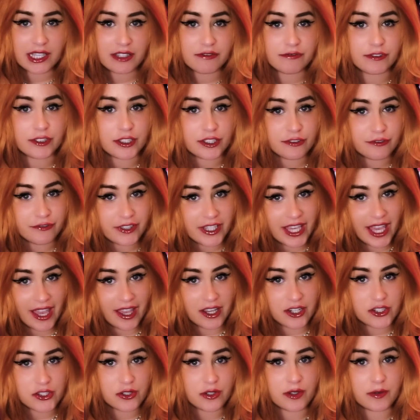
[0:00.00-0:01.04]
if Luffy
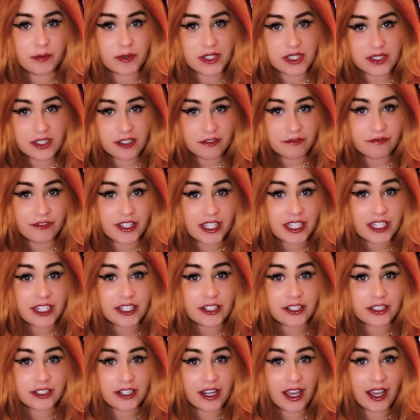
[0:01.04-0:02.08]
actually was defeated
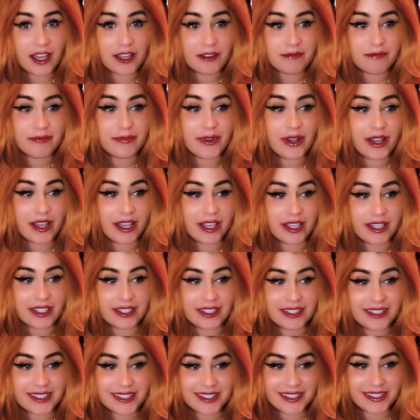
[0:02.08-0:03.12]
or not, but
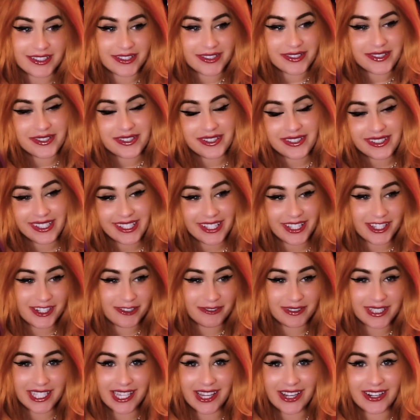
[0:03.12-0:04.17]
here
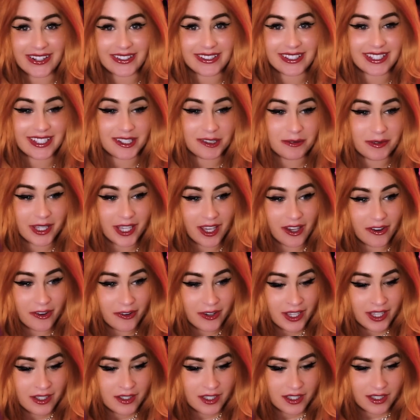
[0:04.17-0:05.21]
we go.
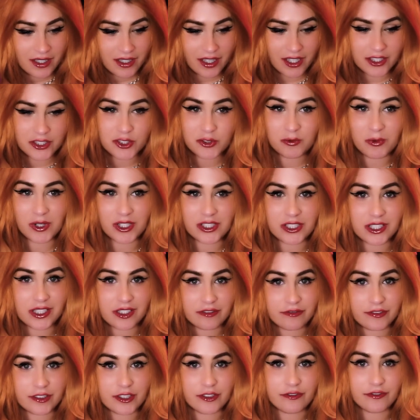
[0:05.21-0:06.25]
I do wonder
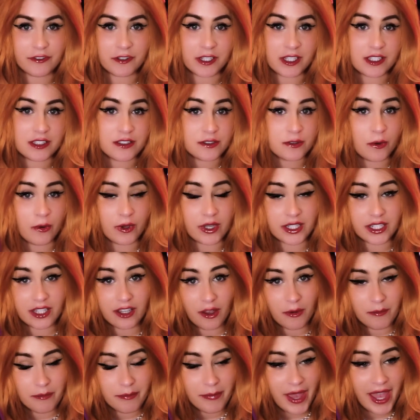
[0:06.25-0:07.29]
if Luffy is going to
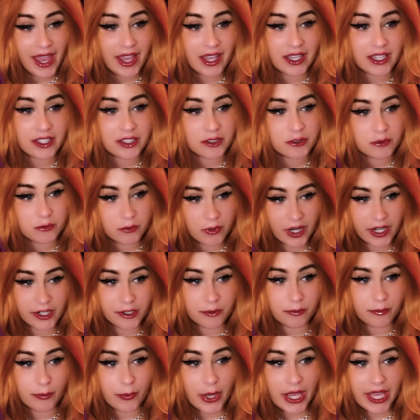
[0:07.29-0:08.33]
come back right
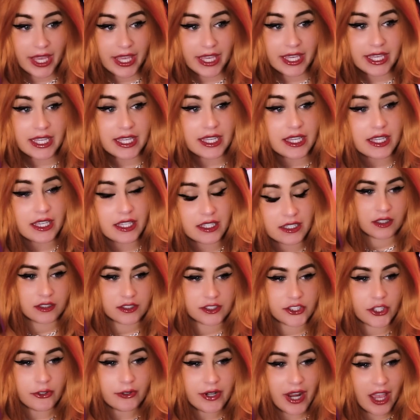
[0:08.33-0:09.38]
away.
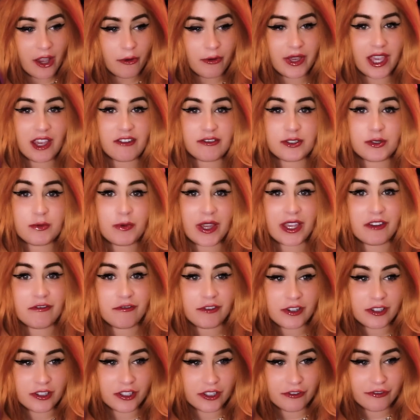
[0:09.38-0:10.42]
So now we have to wait
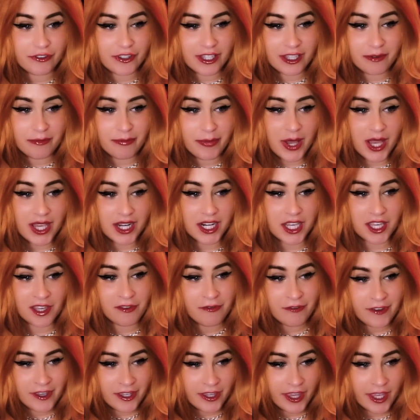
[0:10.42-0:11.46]
for Luffy, but I
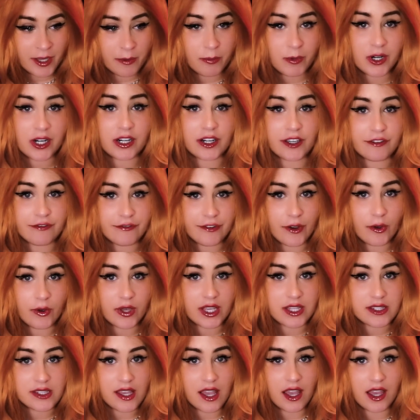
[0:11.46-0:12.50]
feel like we're gonna
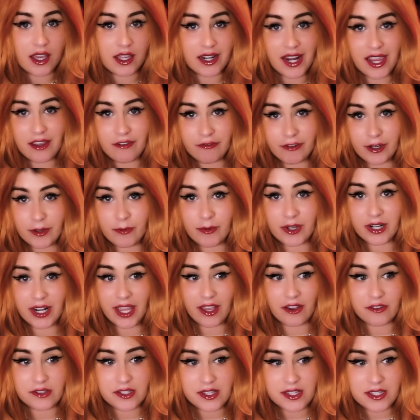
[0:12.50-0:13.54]
focus on everyone
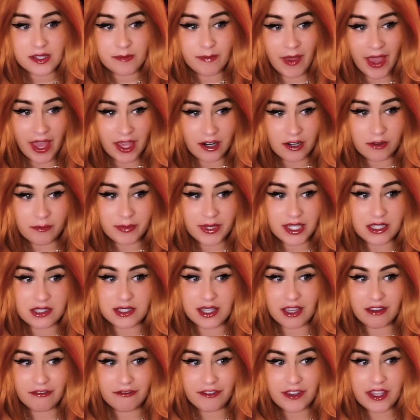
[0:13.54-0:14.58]
else's battle because
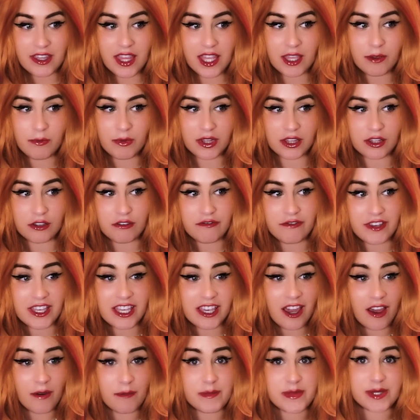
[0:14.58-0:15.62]
I feel like when Luffy
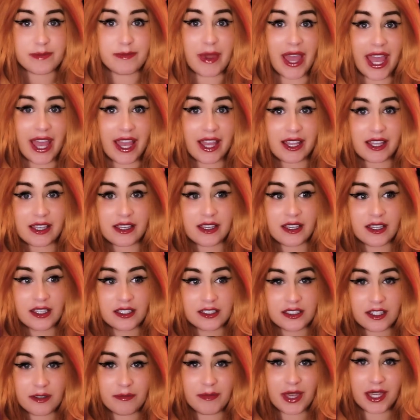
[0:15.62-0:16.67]
comes back,
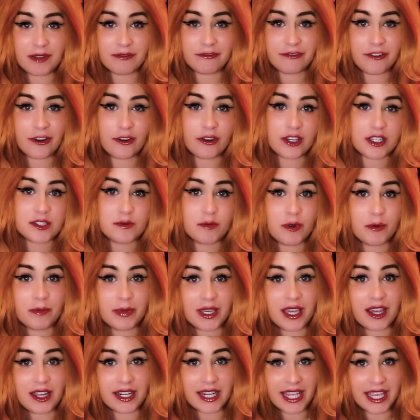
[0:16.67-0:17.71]
the main focus will
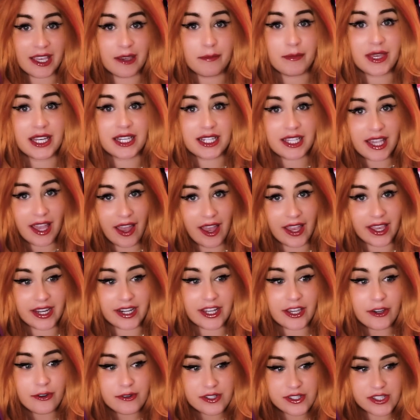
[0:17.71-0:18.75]
be on him and
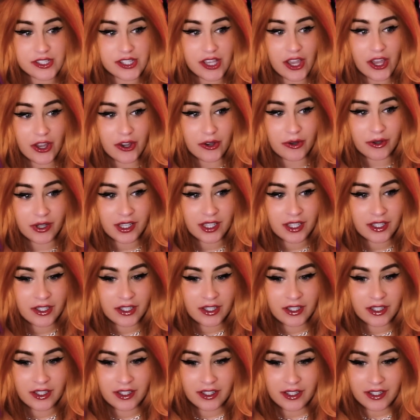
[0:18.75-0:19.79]
Kaido. So,
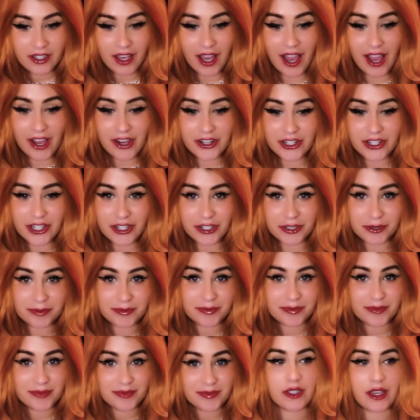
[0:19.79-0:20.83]
I don't know.
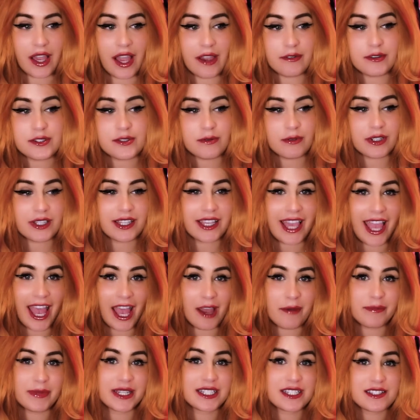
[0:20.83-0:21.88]
I was really
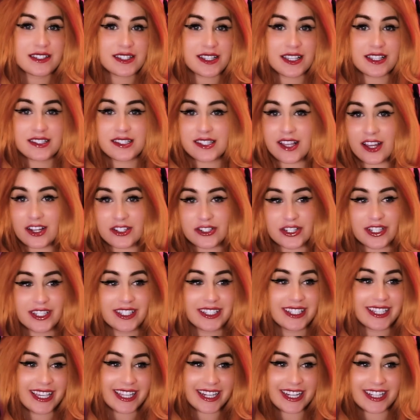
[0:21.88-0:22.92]
happy to see Sanji
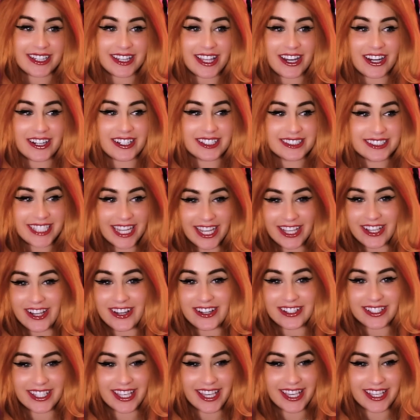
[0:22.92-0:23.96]
get in there and take
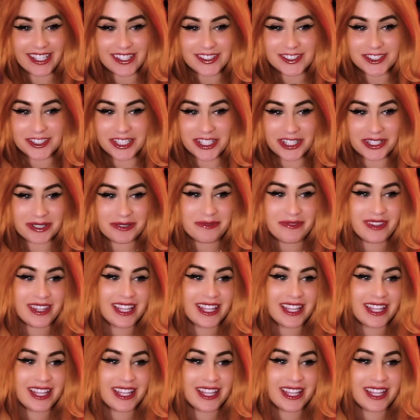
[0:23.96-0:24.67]
on King, so,